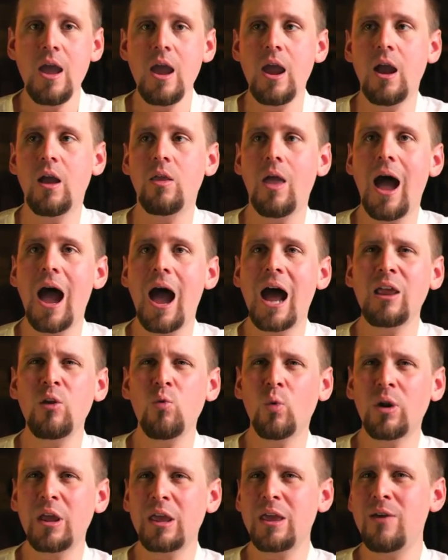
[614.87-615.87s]
And I didn't
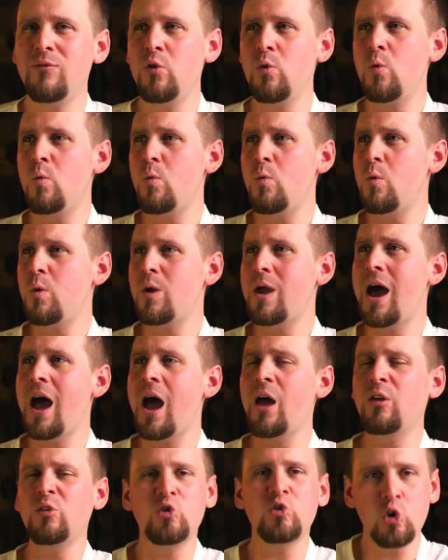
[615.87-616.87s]
want to give you
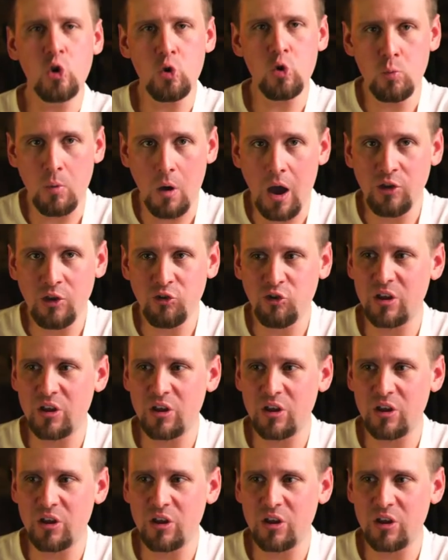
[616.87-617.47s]
guys too much,